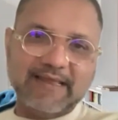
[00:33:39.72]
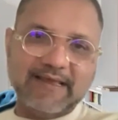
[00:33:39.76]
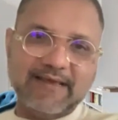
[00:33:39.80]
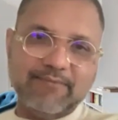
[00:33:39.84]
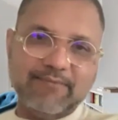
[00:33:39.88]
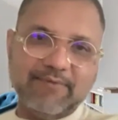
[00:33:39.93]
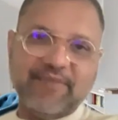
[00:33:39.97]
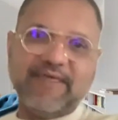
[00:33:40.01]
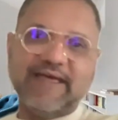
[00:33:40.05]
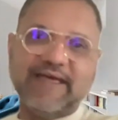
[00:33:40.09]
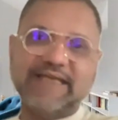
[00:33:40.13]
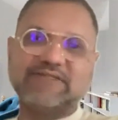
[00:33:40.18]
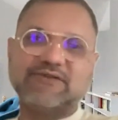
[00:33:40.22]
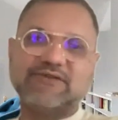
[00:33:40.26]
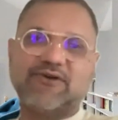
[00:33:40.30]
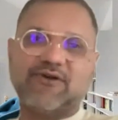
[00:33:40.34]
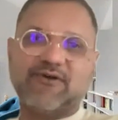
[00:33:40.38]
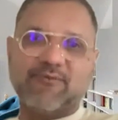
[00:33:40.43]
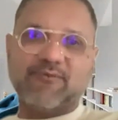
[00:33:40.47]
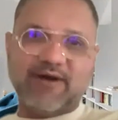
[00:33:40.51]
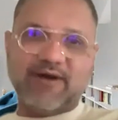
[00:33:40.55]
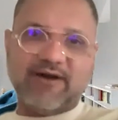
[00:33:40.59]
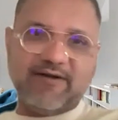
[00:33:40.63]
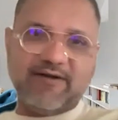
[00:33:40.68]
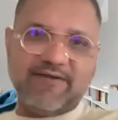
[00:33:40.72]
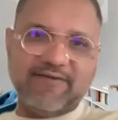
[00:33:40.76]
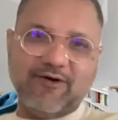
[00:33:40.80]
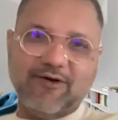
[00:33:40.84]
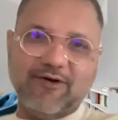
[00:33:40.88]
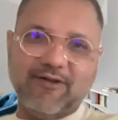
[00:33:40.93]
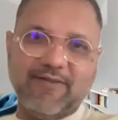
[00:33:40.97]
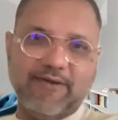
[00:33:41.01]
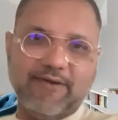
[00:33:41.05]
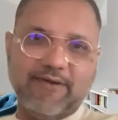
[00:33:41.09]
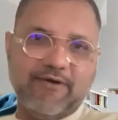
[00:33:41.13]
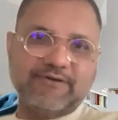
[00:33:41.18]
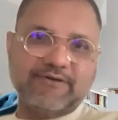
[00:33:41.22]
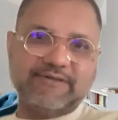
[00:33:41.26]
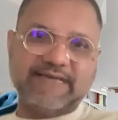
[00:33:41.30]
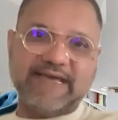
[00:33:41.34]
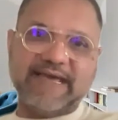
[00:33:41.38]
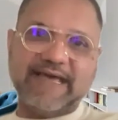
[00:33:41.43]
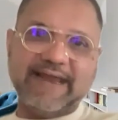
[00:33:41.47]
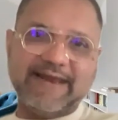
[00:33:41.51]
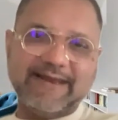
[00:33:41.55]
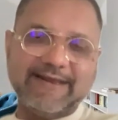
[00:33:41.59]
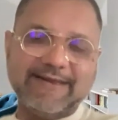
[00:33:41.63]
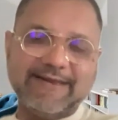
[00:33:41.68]
Yeah. But that's sort of where all the roads are
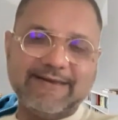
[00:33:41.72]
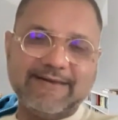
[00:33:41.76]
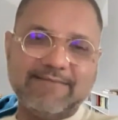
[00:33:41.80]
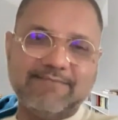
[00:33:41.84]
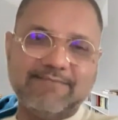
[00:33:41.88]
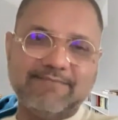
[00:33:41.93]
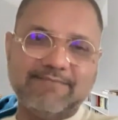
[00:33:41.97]
headed.